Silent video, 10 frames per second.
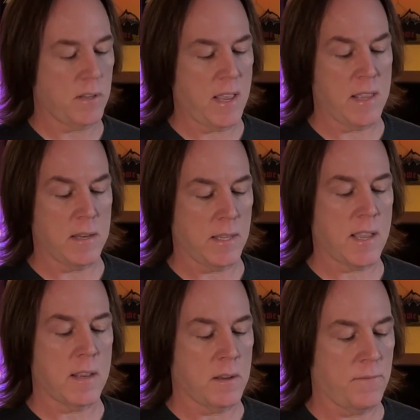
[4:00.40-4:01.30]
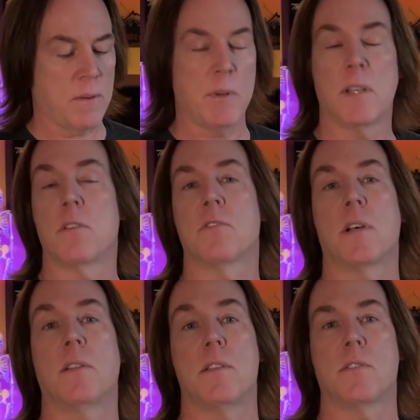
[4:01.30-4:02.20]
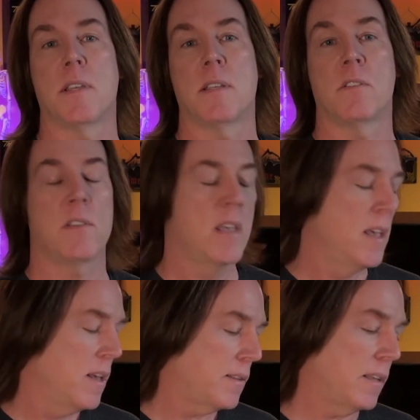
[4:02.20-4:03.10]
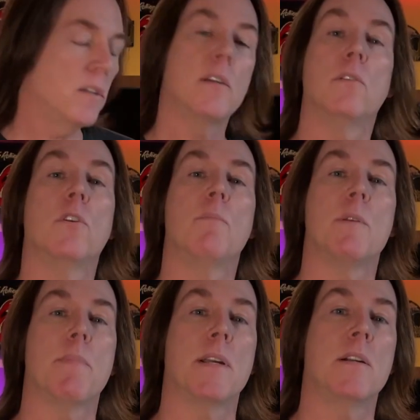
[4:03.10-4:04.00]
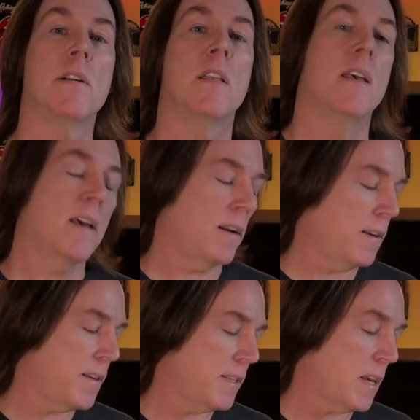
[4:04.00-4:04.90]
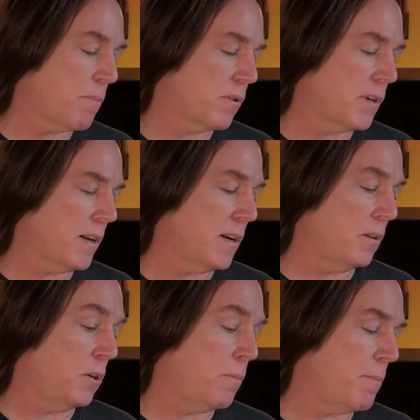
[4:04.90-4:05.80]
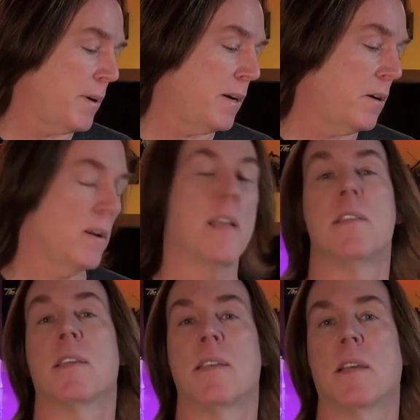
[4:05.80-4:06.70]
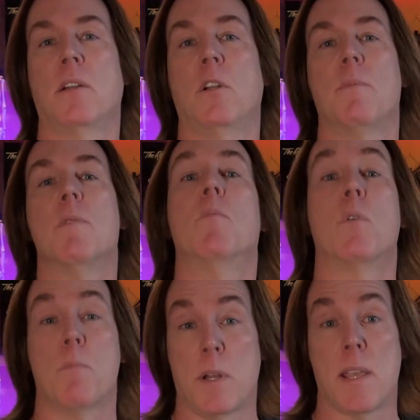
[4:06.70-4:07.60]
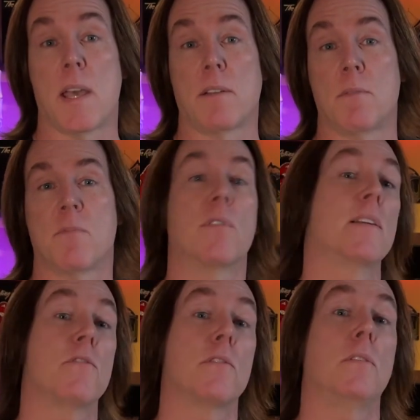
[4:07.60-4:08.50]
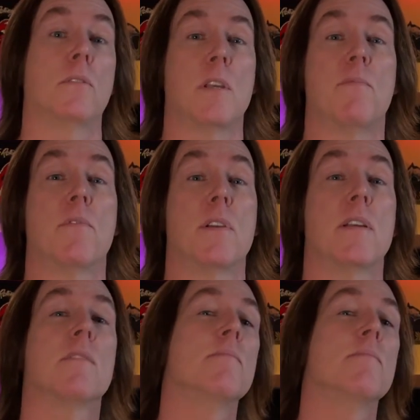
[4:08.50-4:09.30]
And again, if I'm going to go sell these things, they look a little bit better, and I think they present a little bit better, and you can get a little bit more money out of them. So that's just a little tip for you.